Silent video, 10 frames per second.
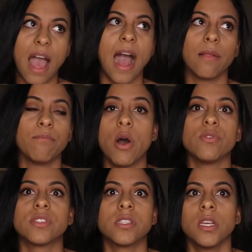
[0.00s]

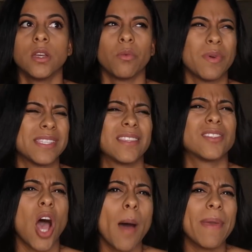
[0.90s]
the
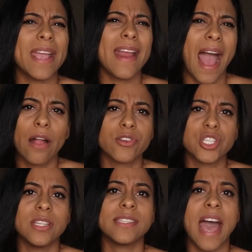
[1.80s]
top 8
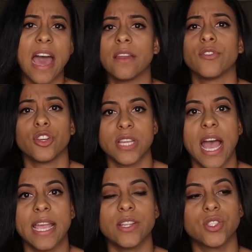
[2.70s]
allergens out of your
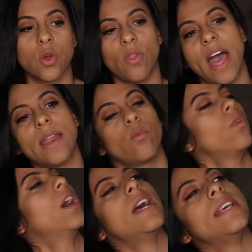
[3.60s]
diet. So that
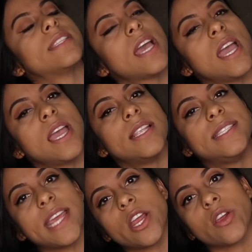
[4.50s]
was
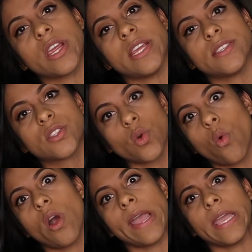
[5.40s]
dairy,
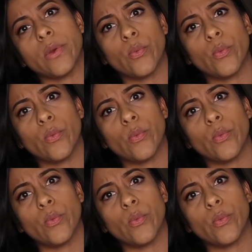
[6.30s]
soy,